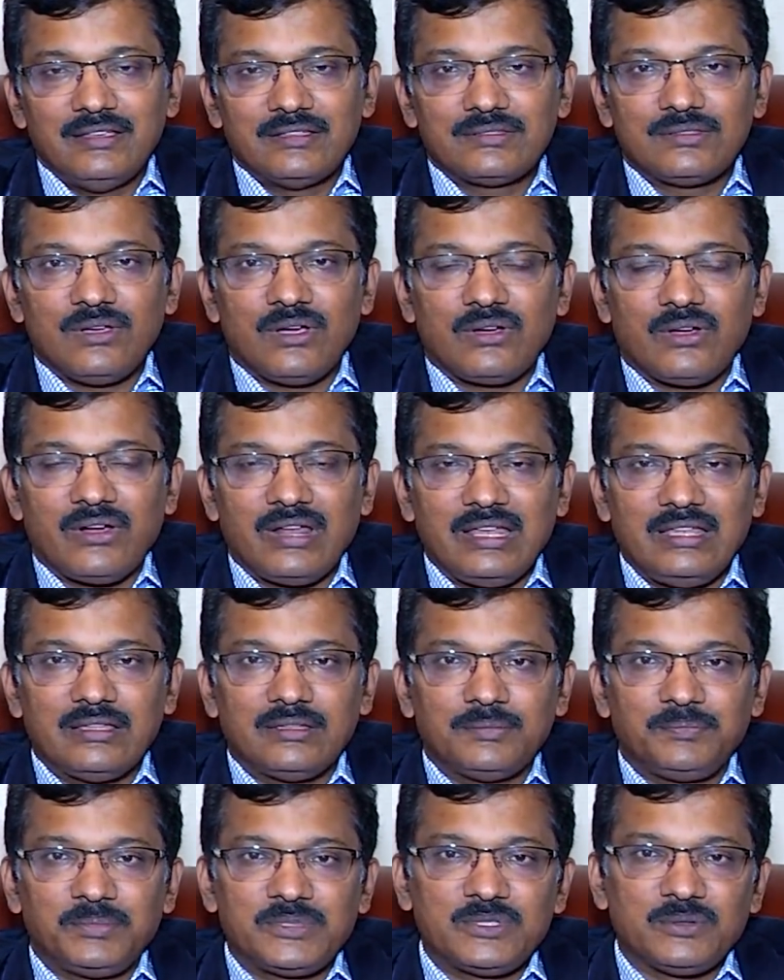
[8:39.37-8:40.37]
So
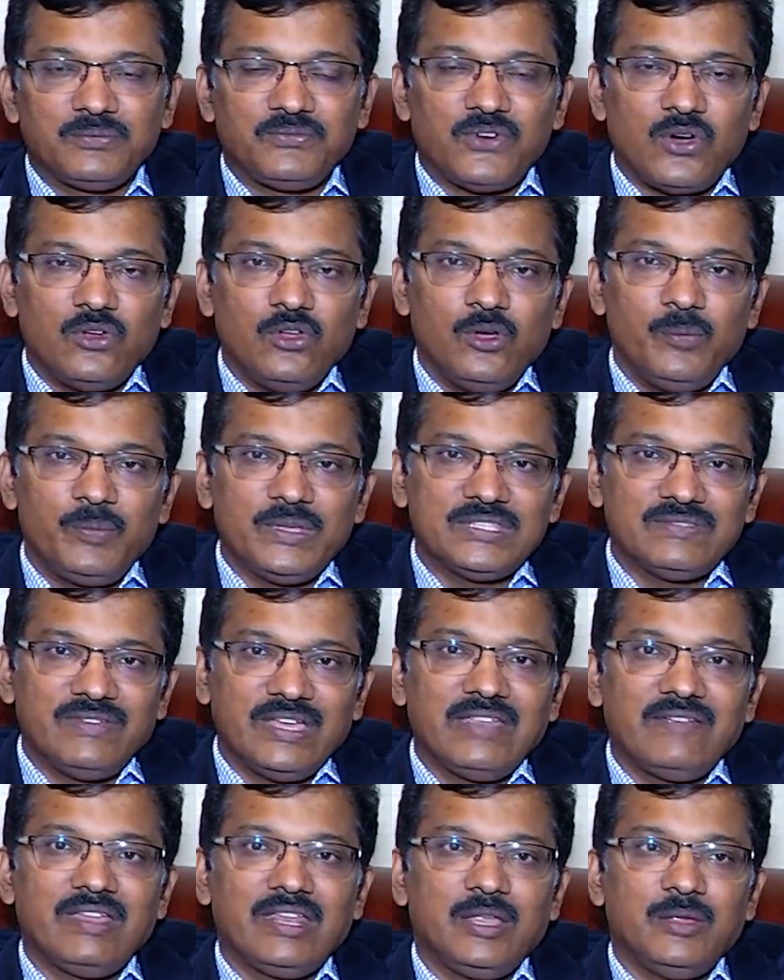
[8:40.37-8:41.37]
accordingly, so follow-up is
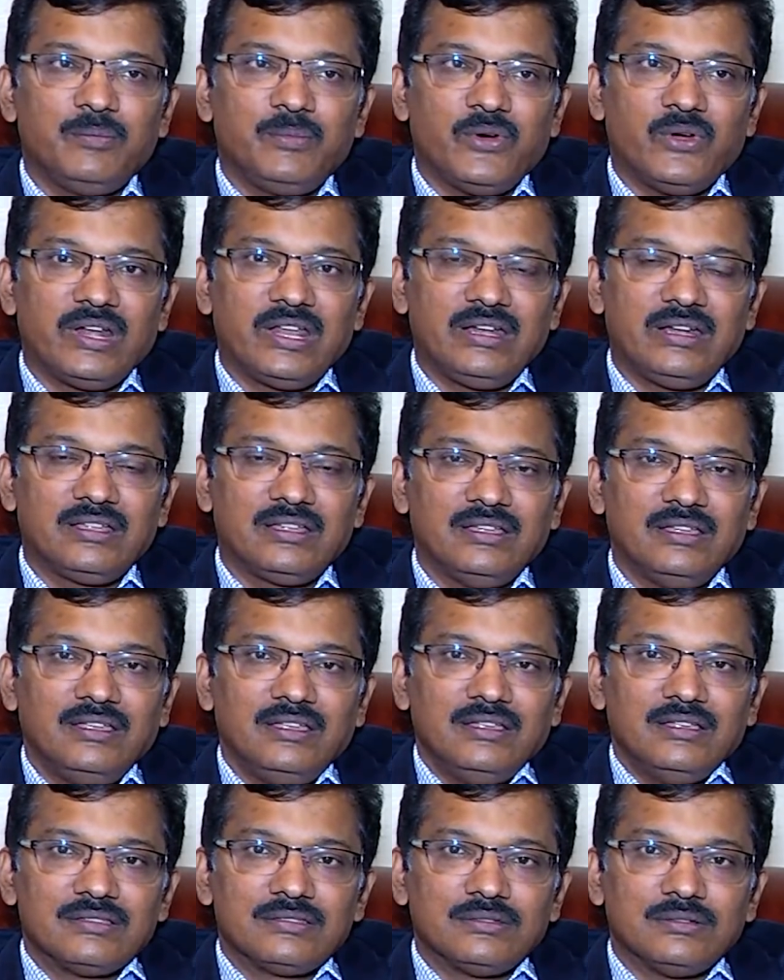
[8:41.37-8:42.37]
very, very important.
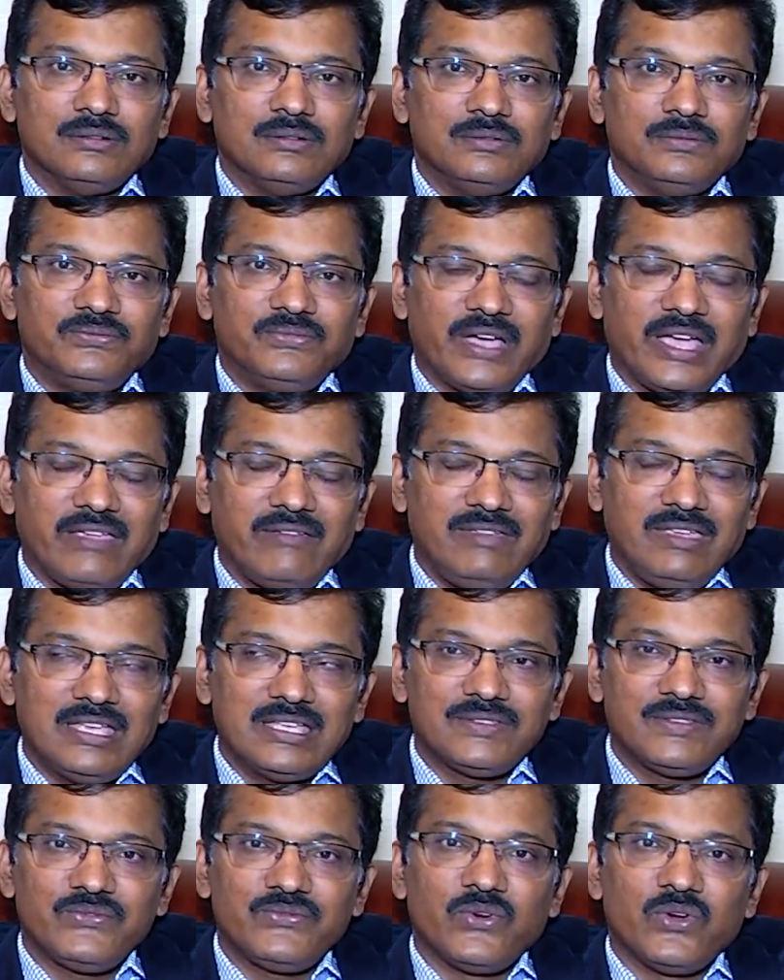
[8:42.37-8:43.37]
So five
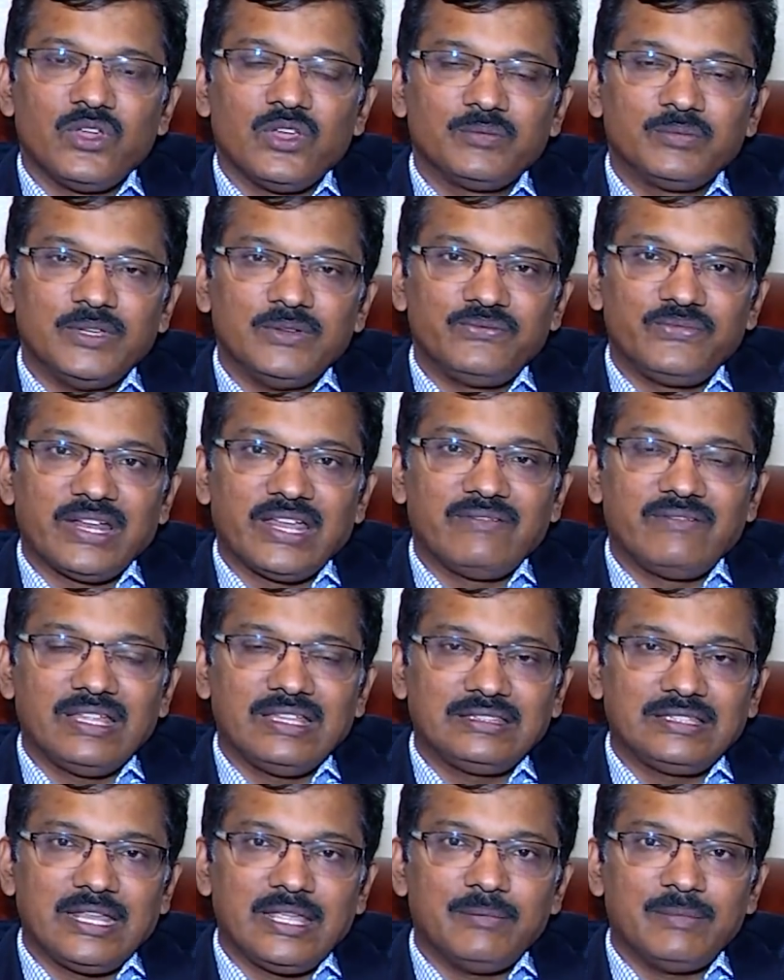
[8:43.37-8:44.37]
years we follow up them for every
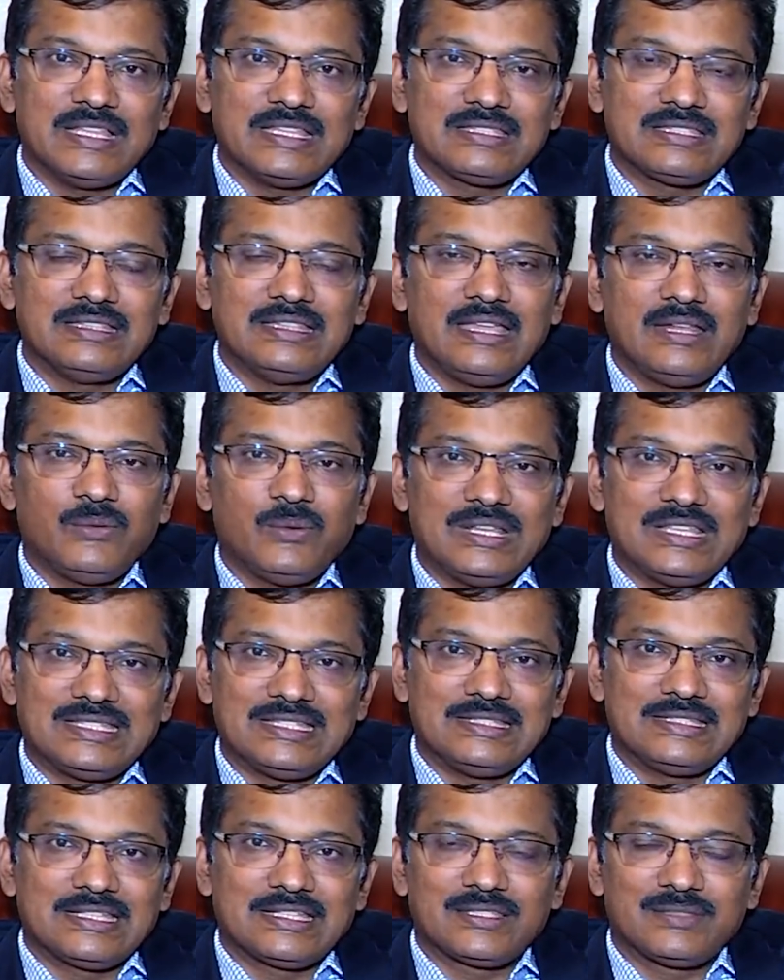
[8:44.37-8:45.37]
three months, then once
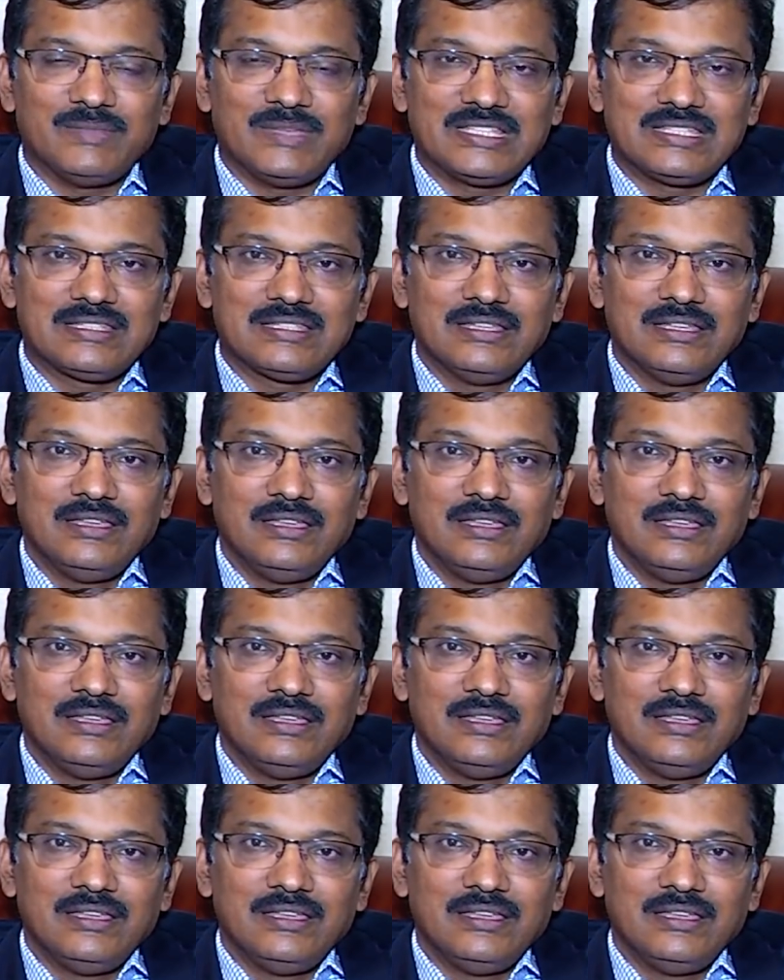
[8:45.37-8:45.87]
in six months.